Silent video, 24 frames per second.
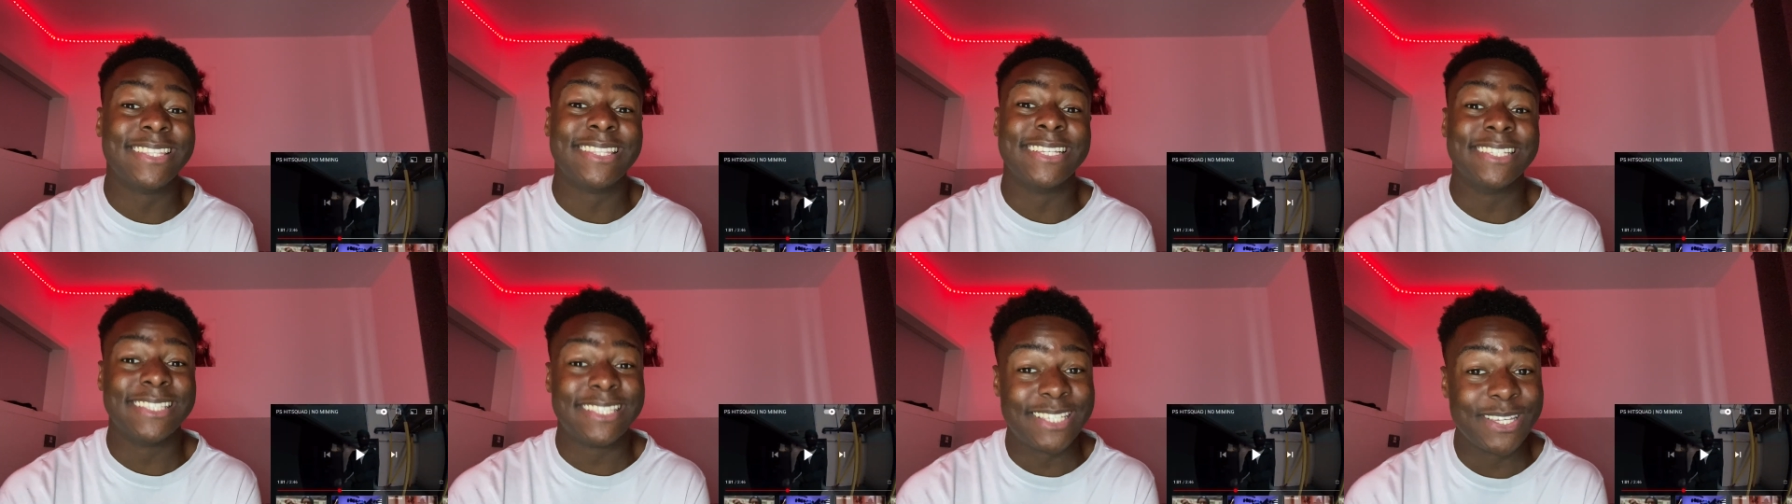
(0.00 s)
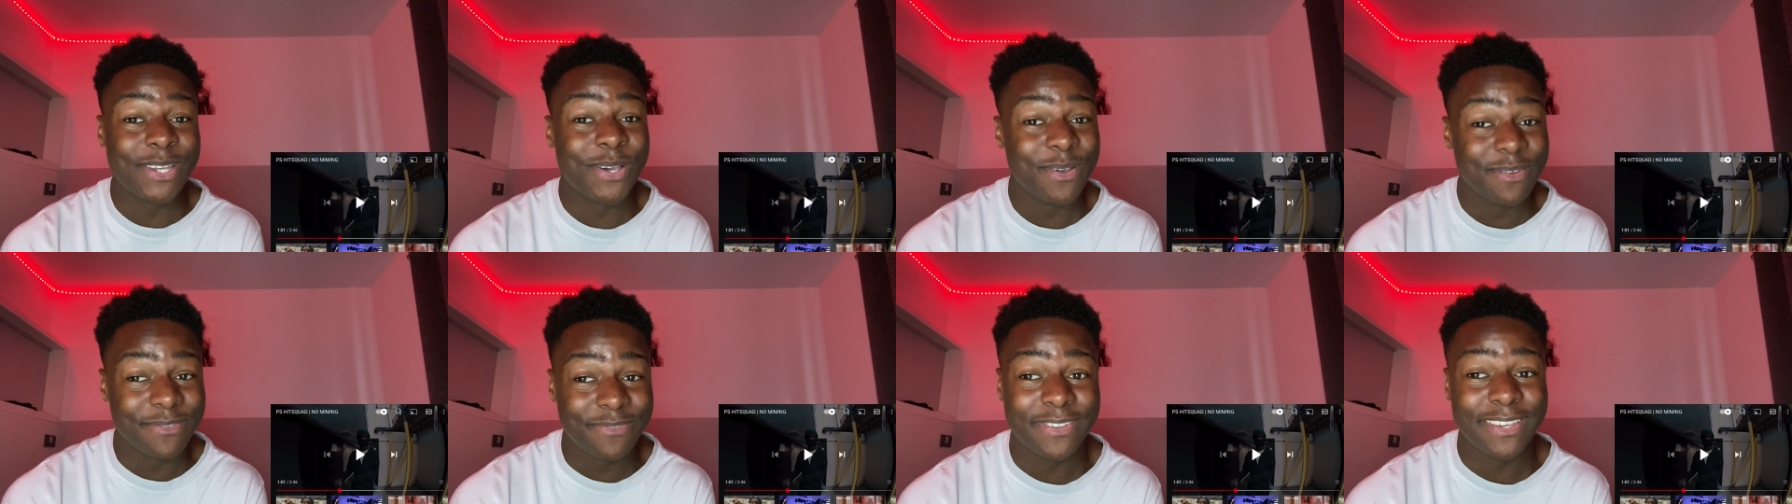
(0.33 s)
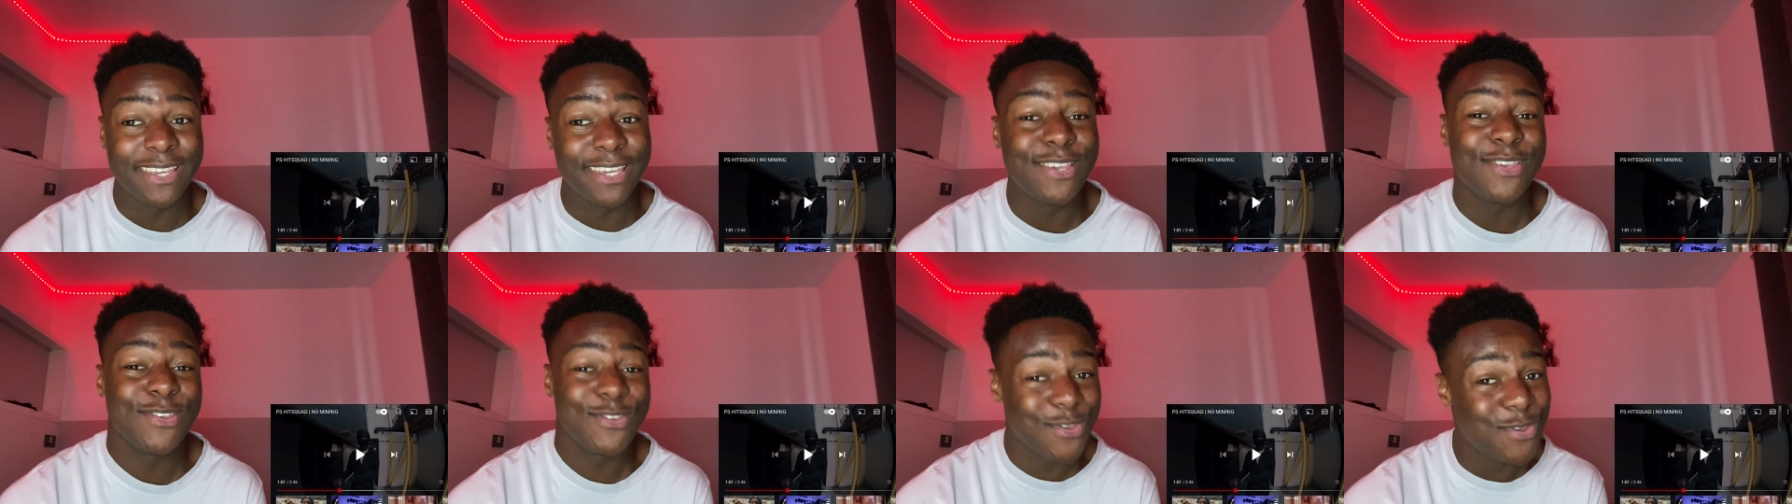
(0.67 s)
the DOV,
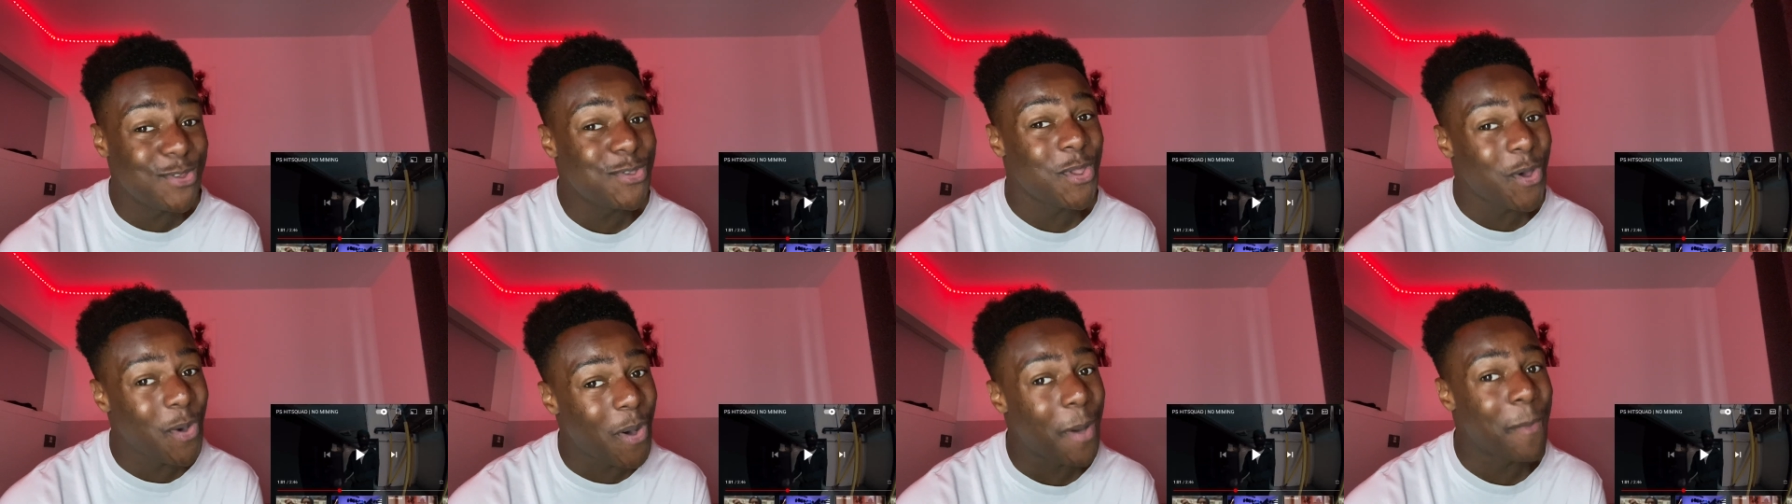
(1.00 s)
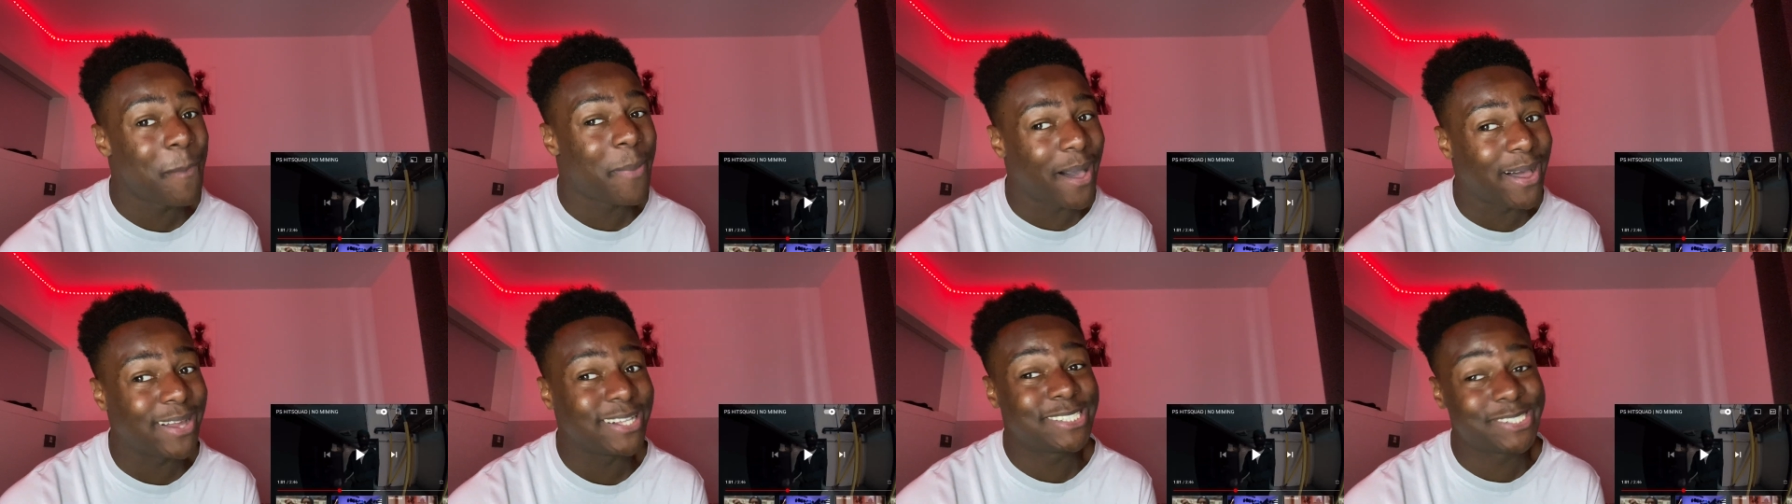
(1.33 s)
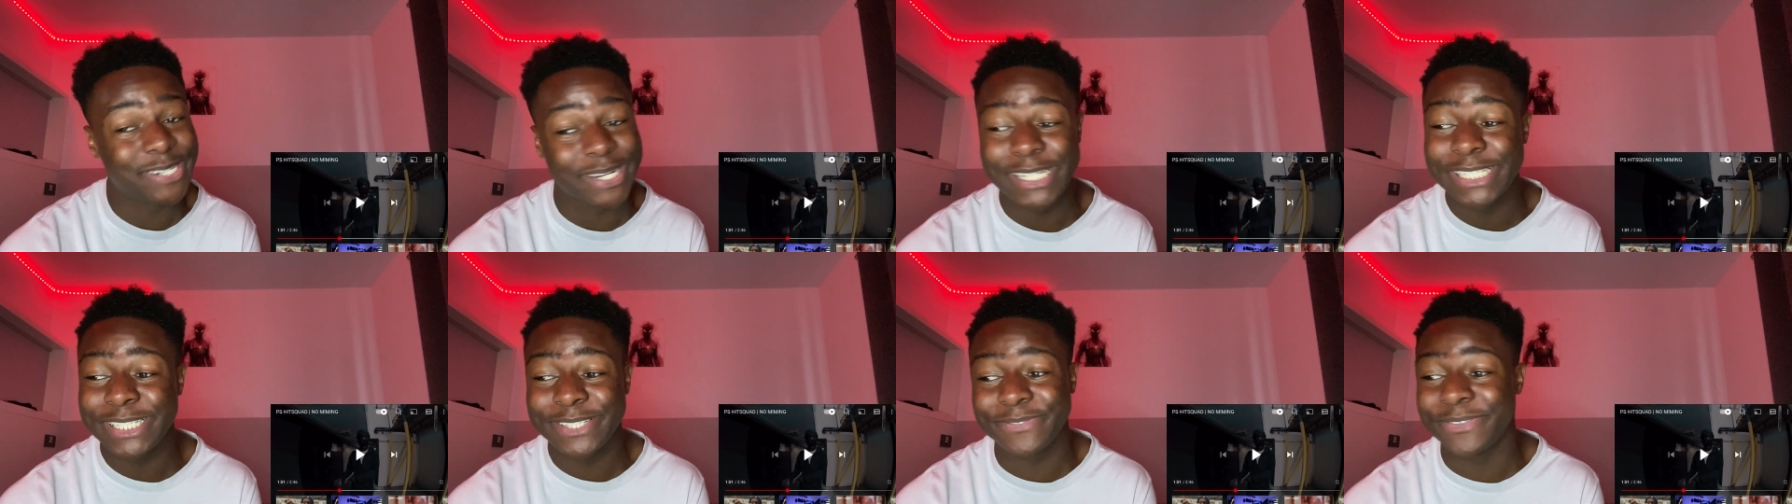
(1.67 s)
you know about
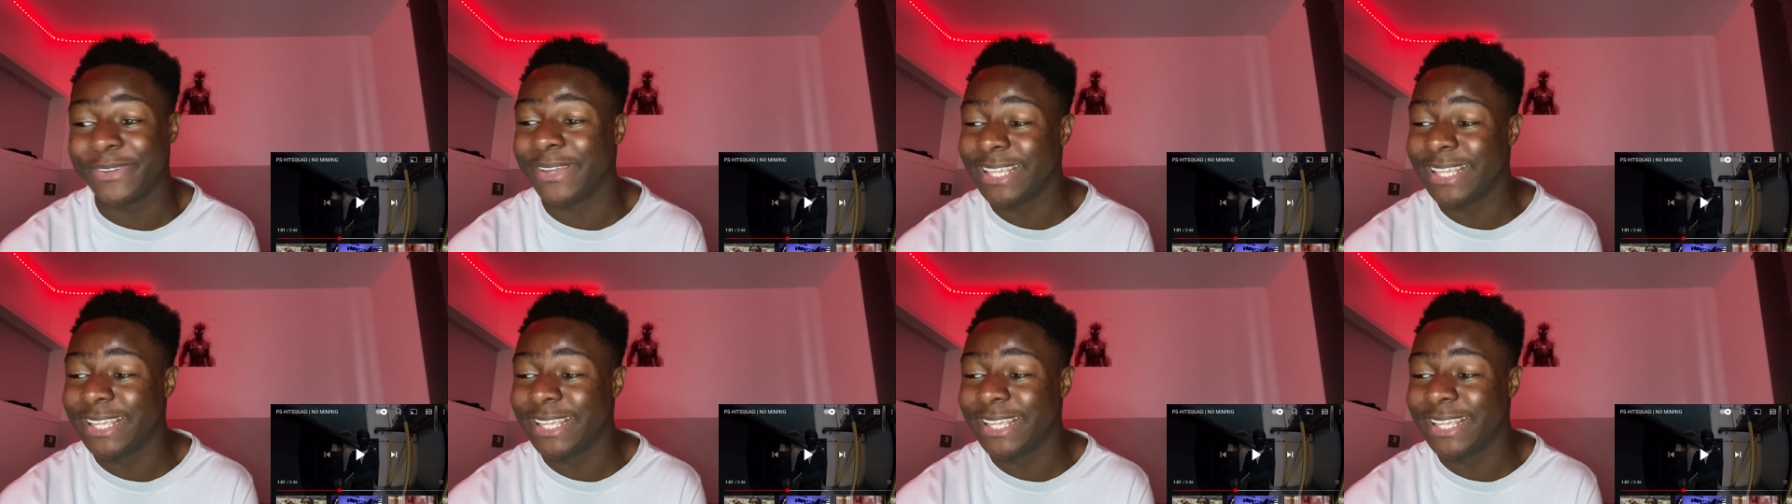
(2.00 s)
trench foot.